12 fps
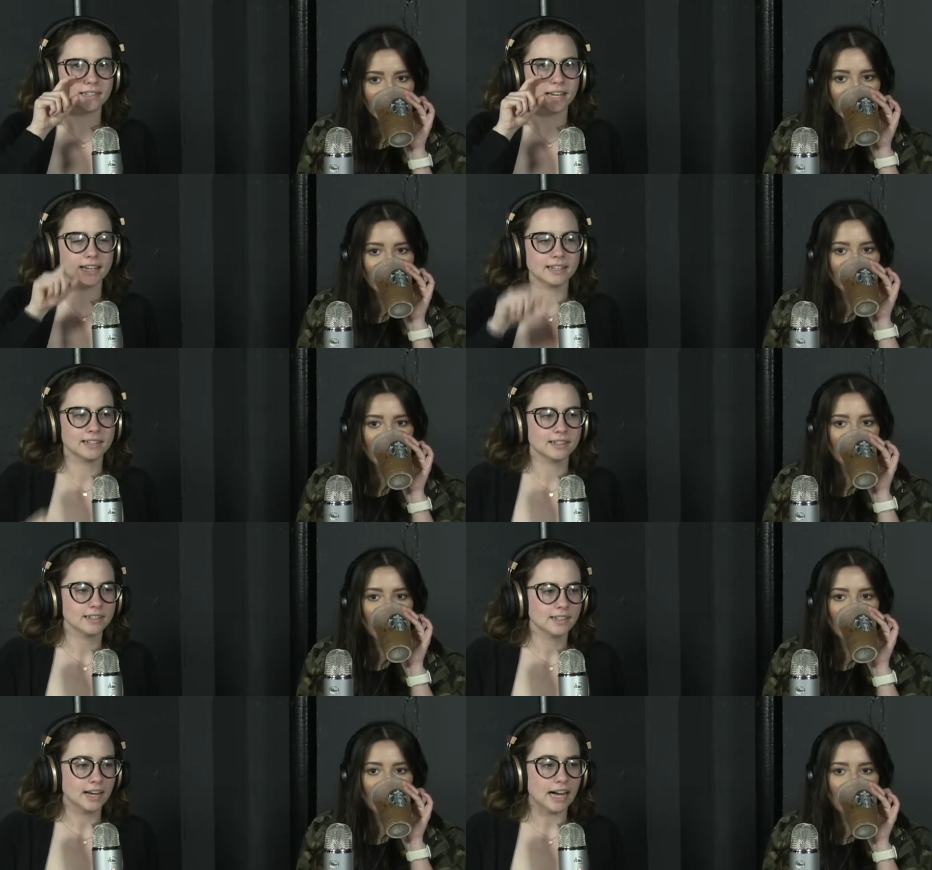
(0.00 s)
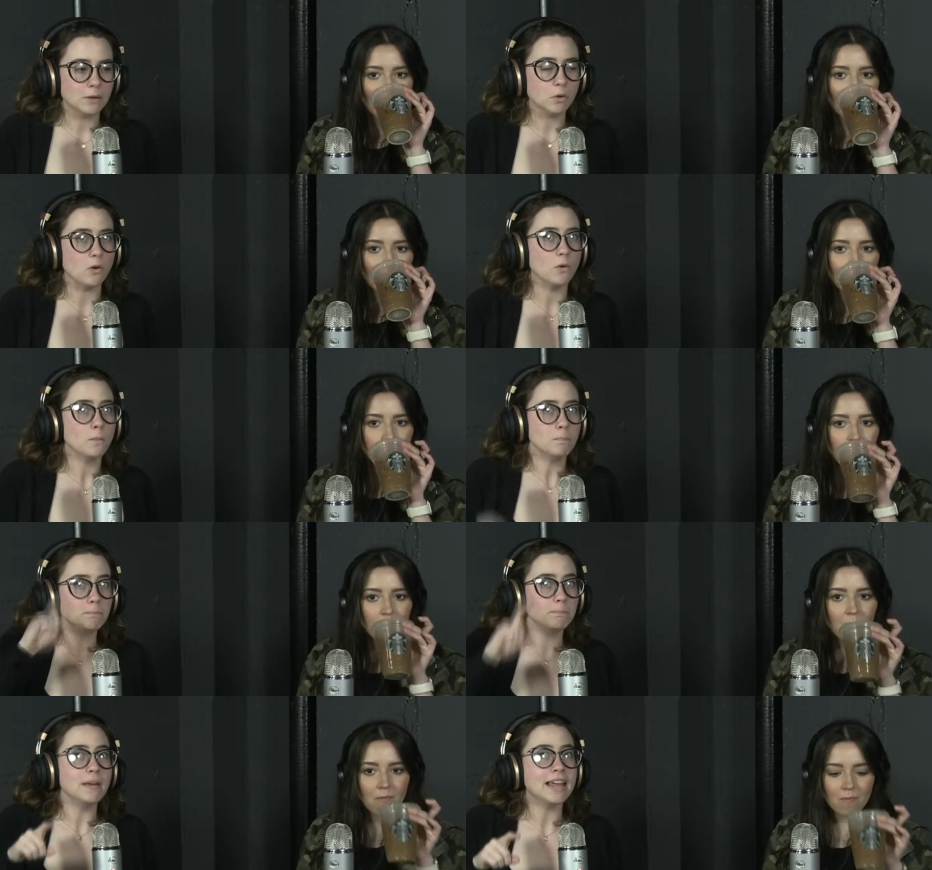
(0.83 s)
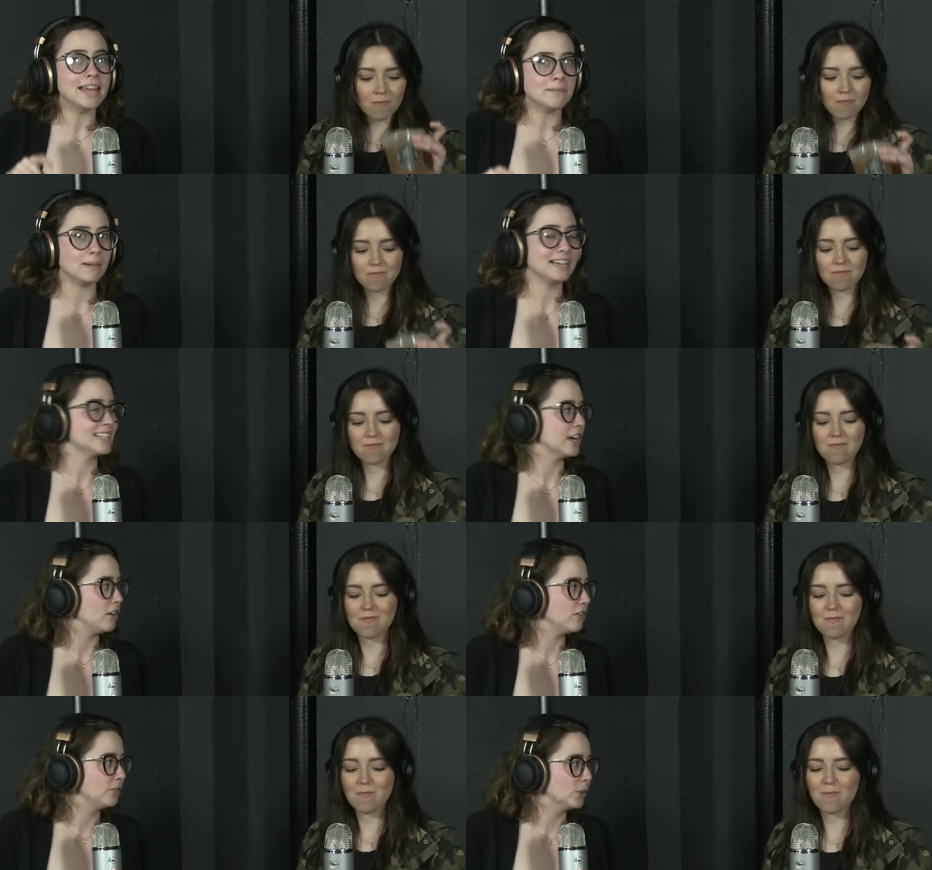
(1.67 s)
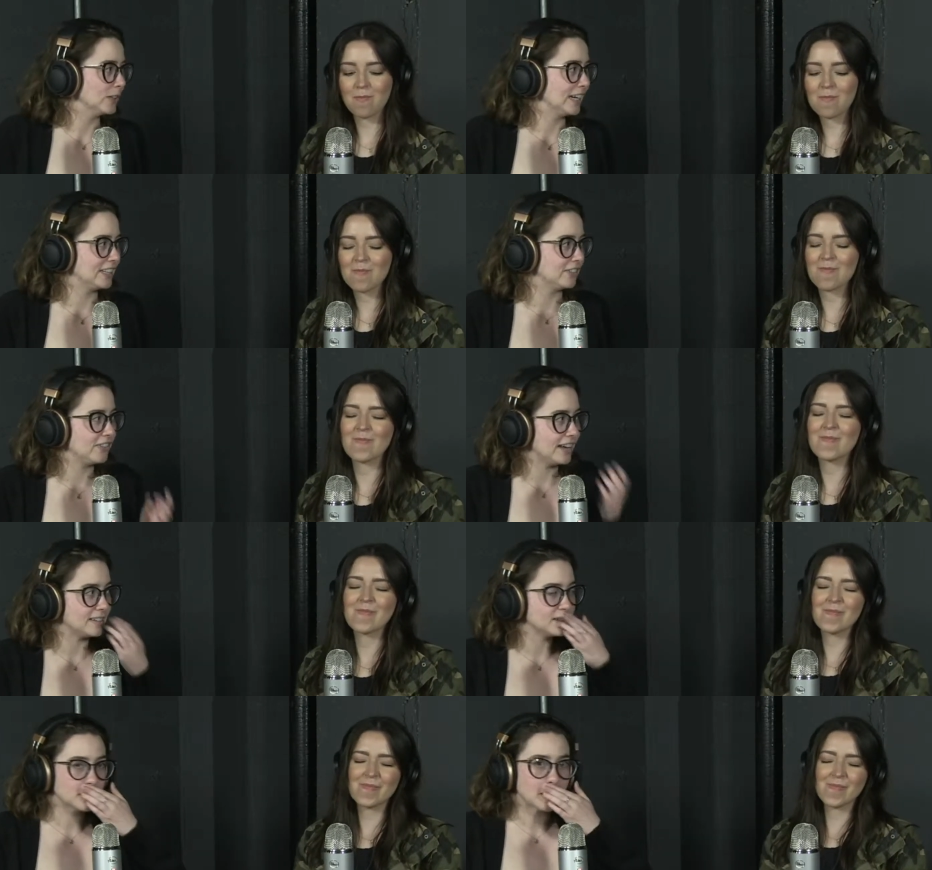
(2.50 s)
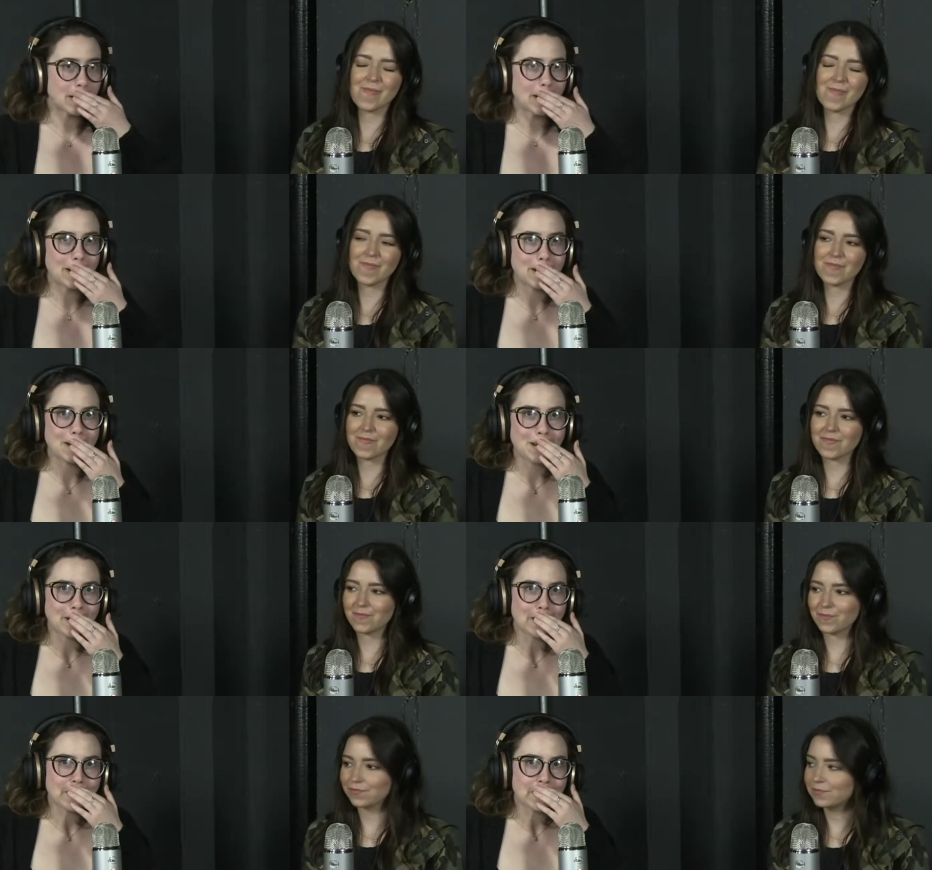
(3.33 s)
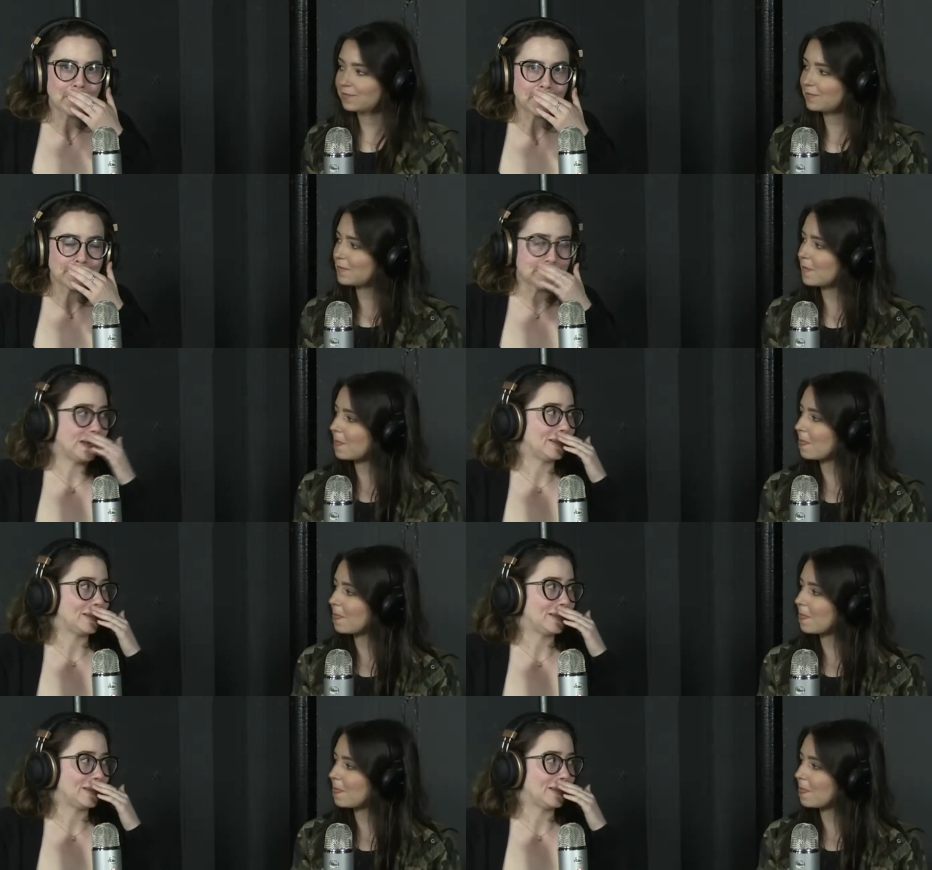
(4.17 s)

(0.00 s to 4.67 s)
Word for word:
Speaker 1: Okay, I will hit myself fully in the face because I